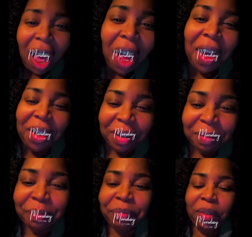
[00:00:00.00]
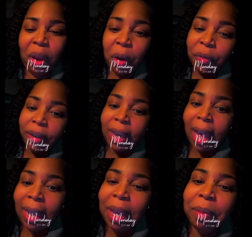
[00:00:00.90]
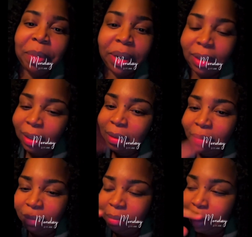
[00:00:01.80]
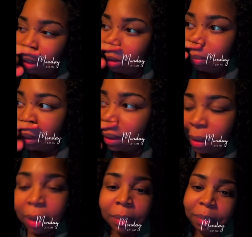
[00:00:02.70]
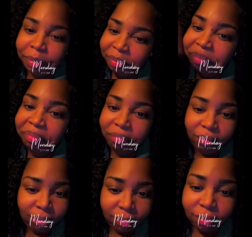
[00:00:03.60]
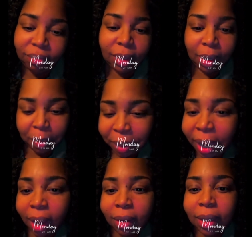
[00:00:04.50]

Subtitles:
Hopefully I can put some measurements up. But yeah.